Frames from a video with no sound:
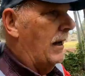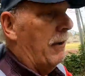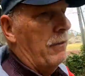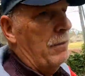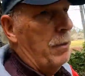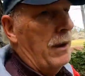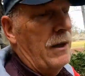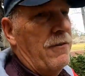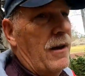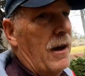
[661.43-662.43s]
and that was
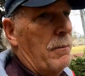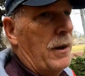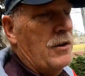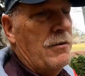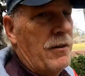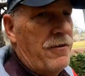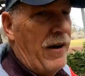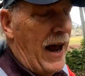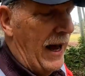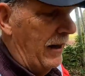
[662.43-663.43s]
pretty much of a
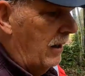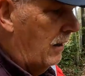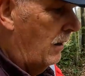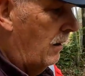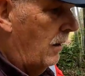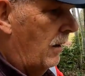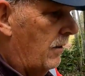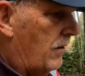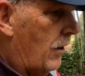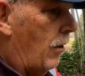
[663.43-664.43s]
fad.
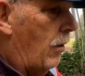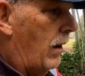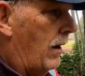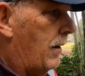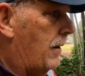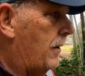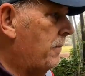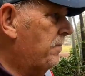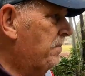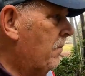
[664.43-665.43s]
So
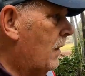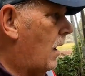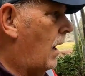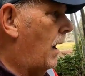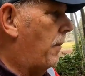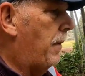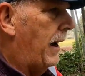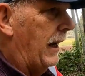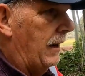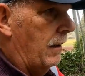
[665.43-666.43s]
uh,
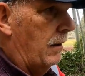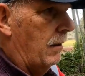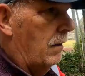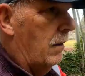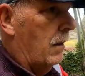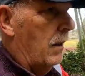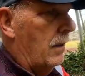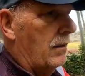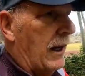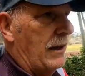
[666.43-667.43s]
by
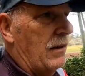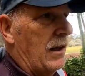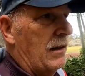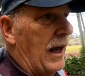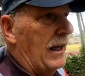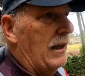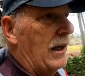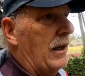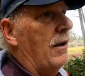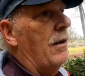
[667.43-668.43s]

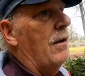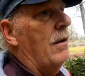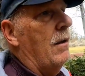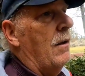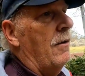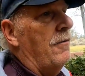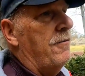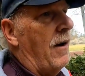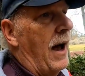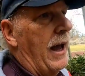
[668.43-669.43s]

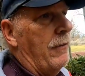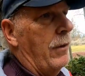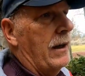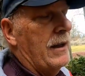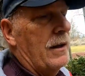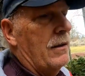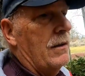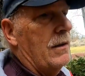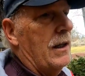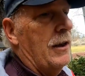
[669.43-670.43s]
1995, we had to
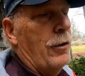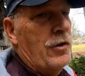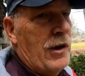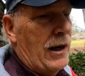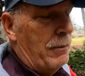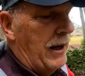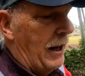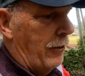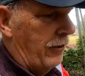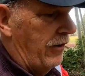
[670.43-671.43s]
either shut them
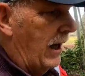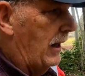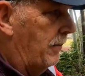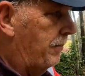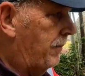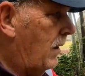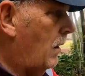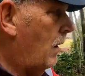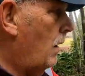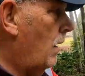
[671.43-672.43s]
down or sell them.
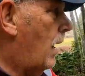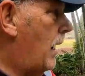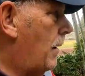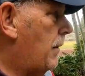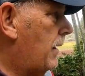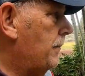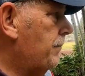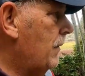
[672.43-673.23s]
Um,